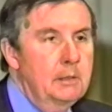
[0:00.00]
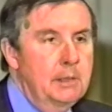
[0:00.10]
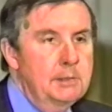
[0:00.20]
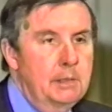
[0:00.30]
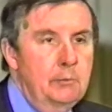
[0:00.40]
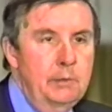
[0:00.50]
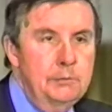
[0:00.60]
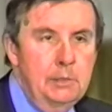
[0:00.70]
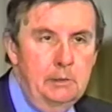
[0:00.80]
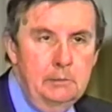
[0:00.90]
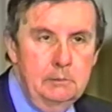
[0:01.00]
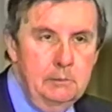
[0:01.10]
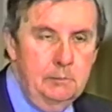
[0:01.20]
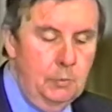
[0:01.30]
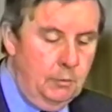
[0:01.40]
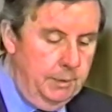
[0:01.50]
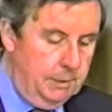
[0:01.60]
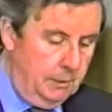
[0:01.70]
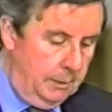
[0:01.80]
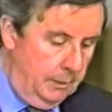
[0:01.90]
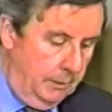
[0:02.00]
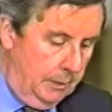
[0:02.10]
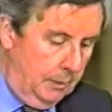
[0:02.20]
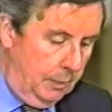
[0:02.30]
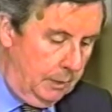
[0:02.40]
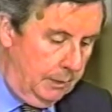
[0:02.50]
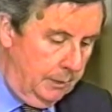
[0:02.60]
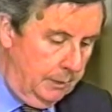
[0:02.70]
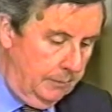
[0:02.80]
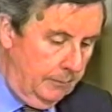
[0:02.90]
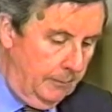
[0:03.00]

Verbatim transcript: cleansing we've seen more recently in the Balkans.